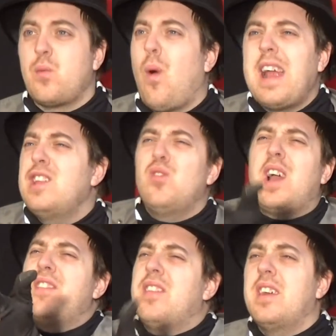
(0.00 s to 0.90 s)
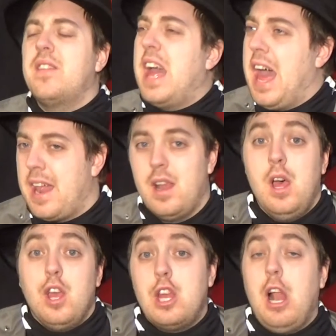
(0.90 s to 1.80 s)
Why didn't you guys think of that?
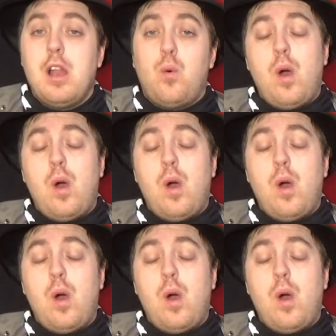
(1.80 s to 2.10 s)
You know, I don't